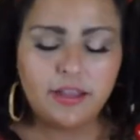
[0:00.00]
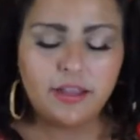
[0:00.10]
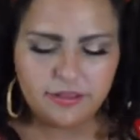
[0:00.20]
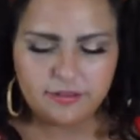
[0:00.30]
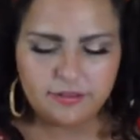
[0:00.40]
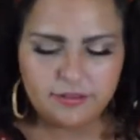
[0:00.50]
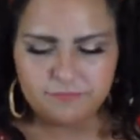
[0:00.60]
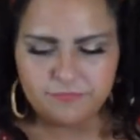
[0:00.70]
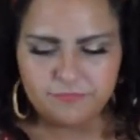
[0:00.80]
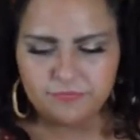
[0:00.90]

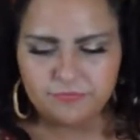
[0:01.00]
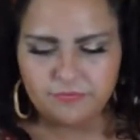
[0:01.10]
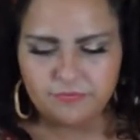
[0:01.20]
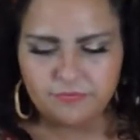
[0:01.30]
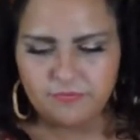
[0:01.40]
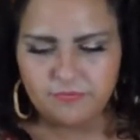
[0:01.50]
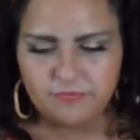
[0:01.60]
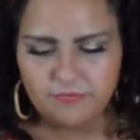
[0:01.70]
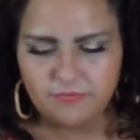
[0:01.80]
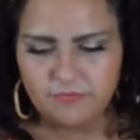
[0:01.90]

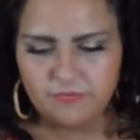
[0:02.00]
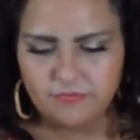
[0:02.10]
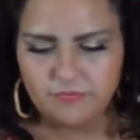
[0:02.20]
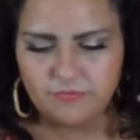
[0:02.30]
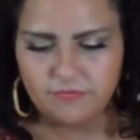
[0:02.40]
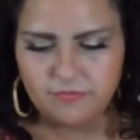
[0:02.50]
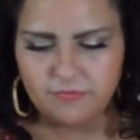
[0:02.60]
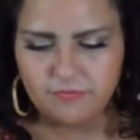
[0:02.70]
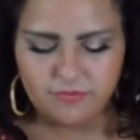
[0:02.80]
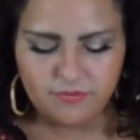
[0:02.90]

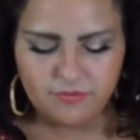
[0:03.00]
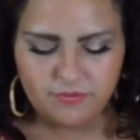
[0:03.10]
Nobody speaks.